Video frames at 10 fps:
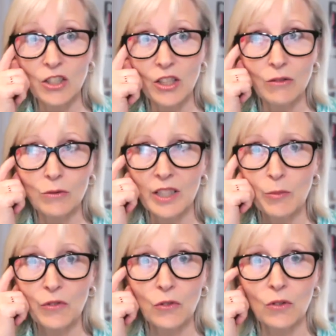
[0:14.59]
year or the year
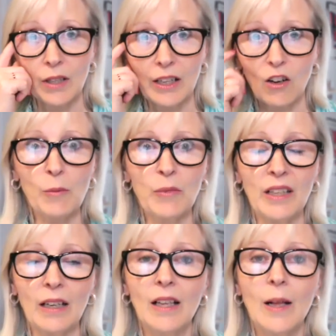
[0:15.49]
before, I can't remember now,